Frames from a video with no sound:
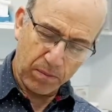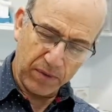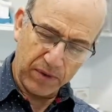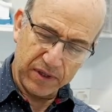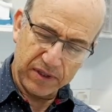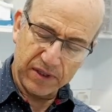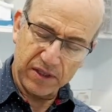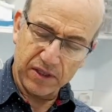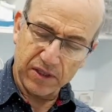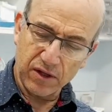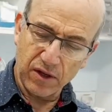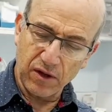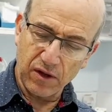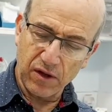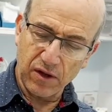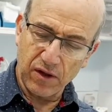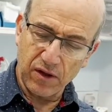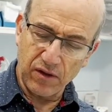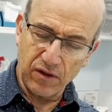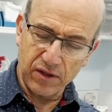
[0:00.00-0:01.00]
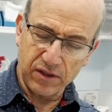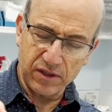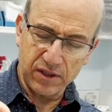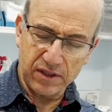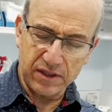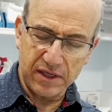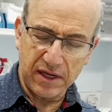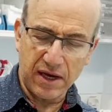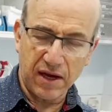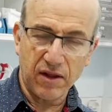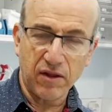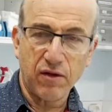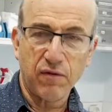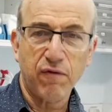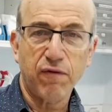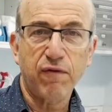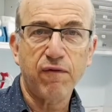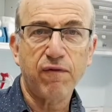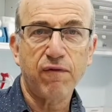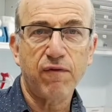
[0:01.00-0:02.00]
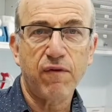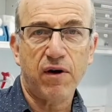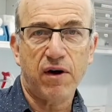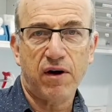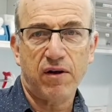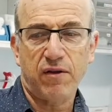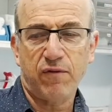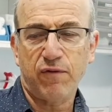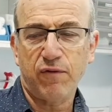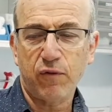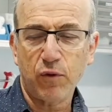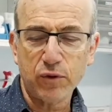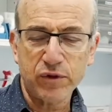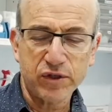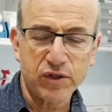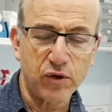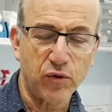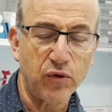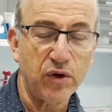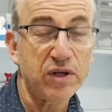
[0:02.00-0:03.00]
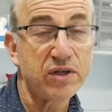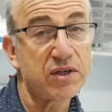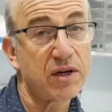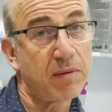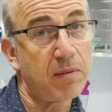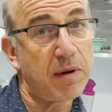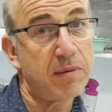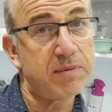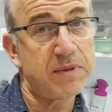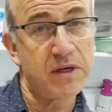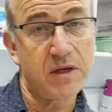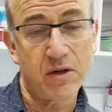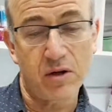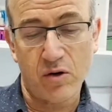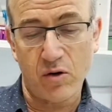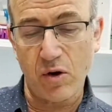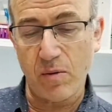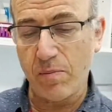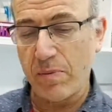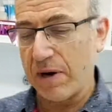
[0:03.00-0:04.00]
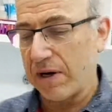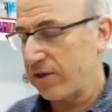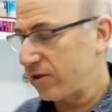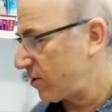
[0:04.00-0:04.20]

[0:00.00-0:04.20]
This is now the fourth syringe I'm emptying the crop out,